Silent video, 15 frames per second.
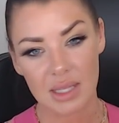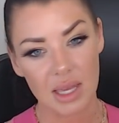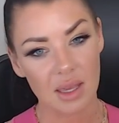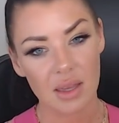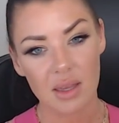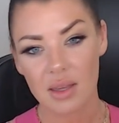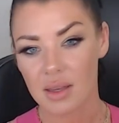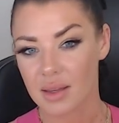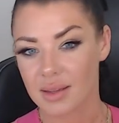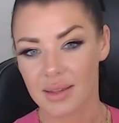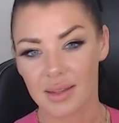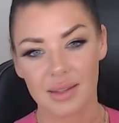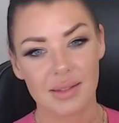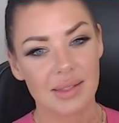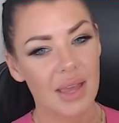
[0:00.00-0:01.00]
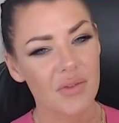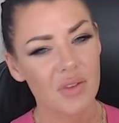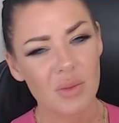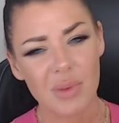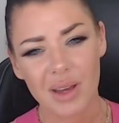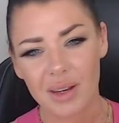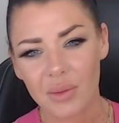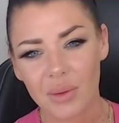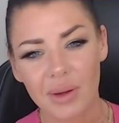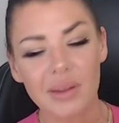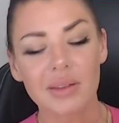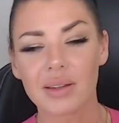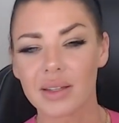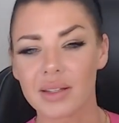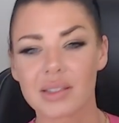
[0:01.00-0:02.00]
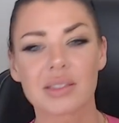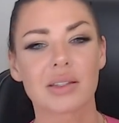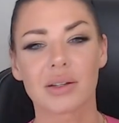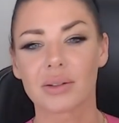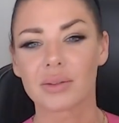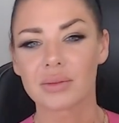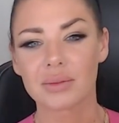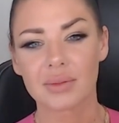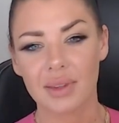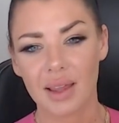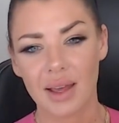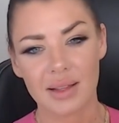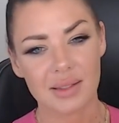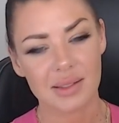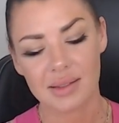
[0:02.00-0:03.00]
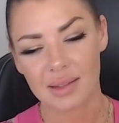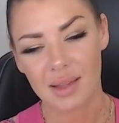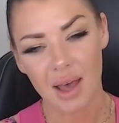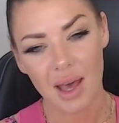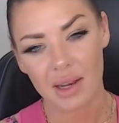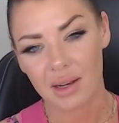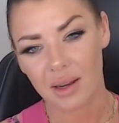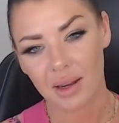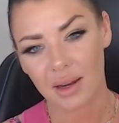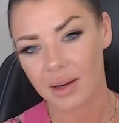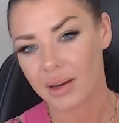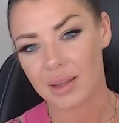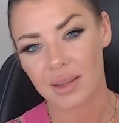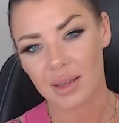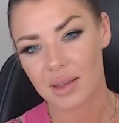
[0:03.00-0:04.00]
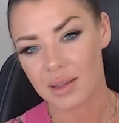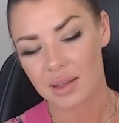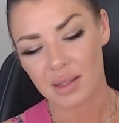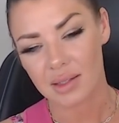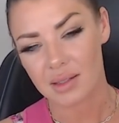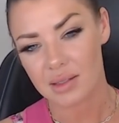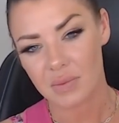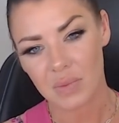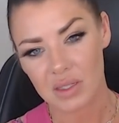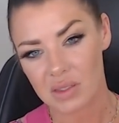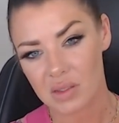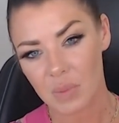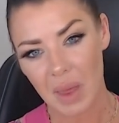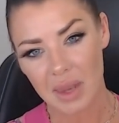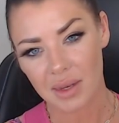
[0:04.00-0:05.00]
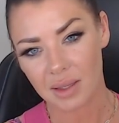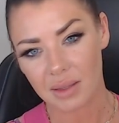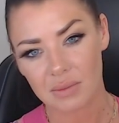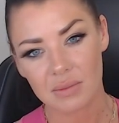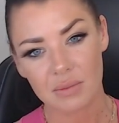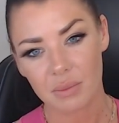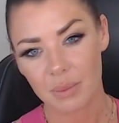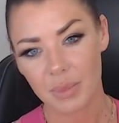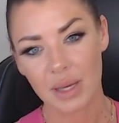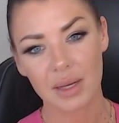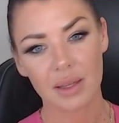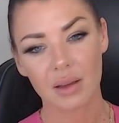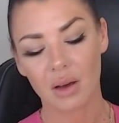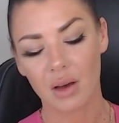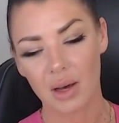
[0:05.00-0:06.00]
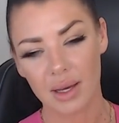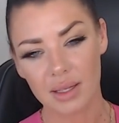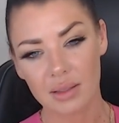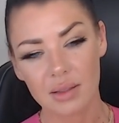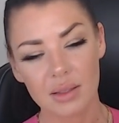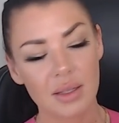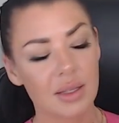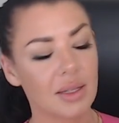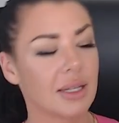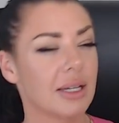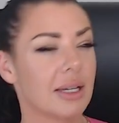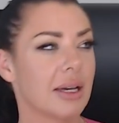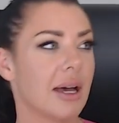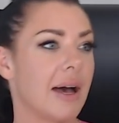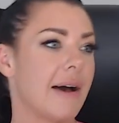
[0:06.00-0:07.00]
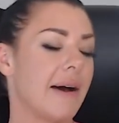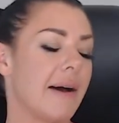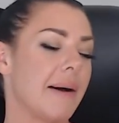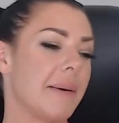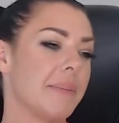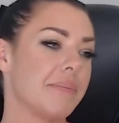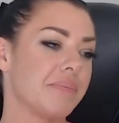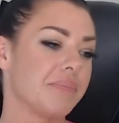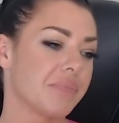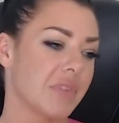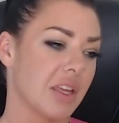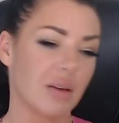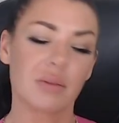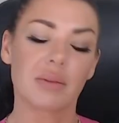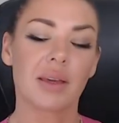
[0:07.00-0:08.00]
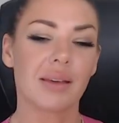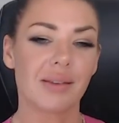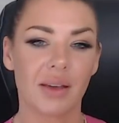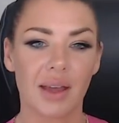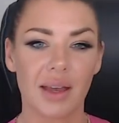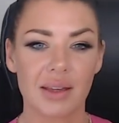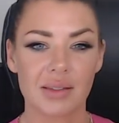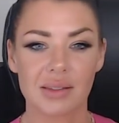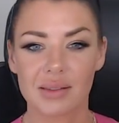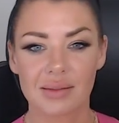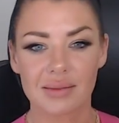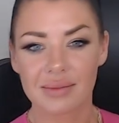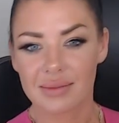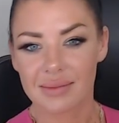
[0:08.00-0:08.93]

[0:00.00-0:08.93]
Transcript: Like save your money where you need to. That's not an area that you need to be spending money on. Um, you know, get your guys.